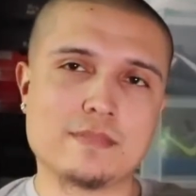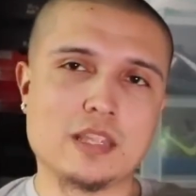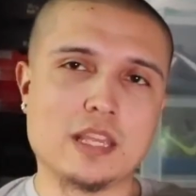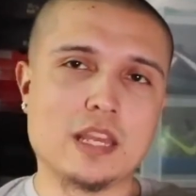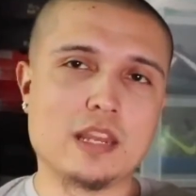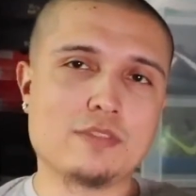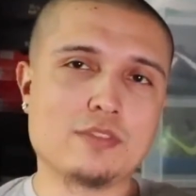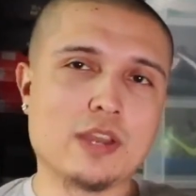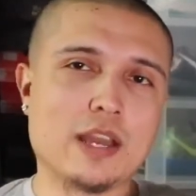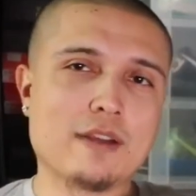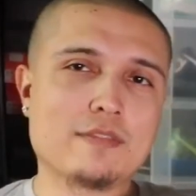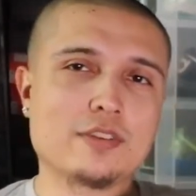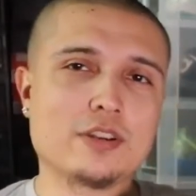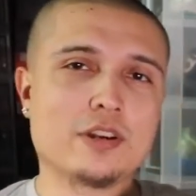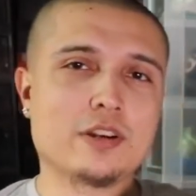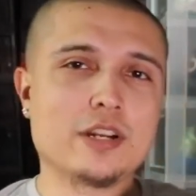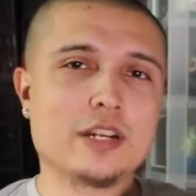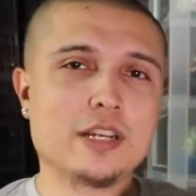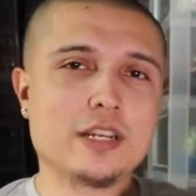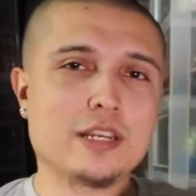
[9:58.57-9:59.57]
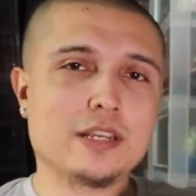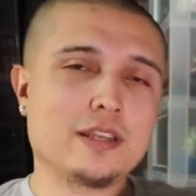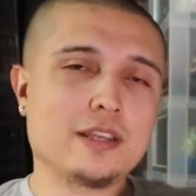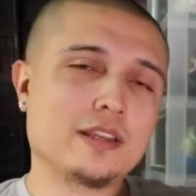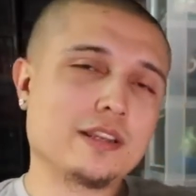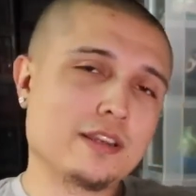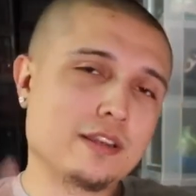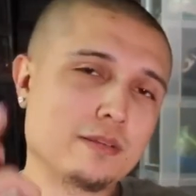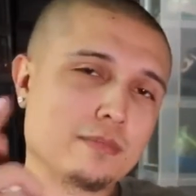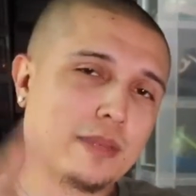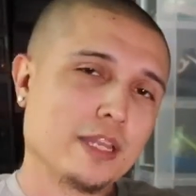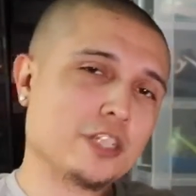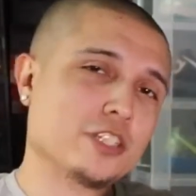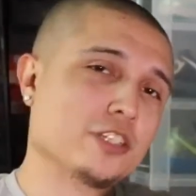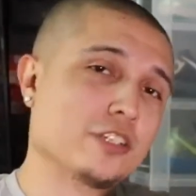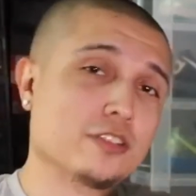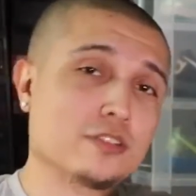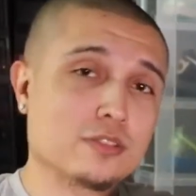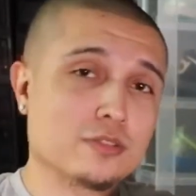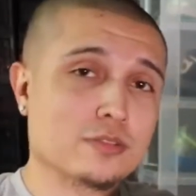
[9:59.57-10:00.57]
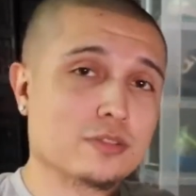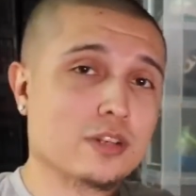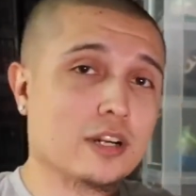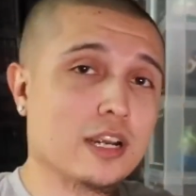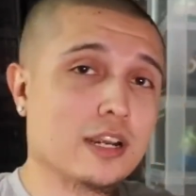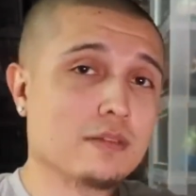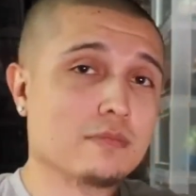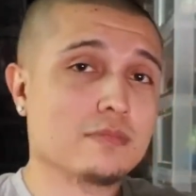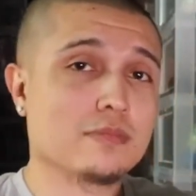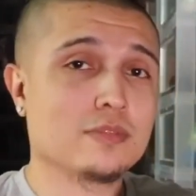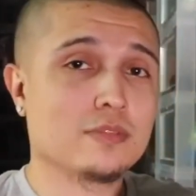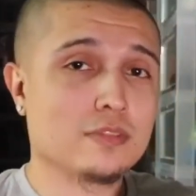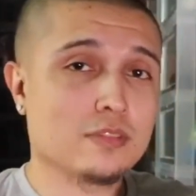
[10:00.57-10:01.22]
And if you haven't already, make sure to subscribe.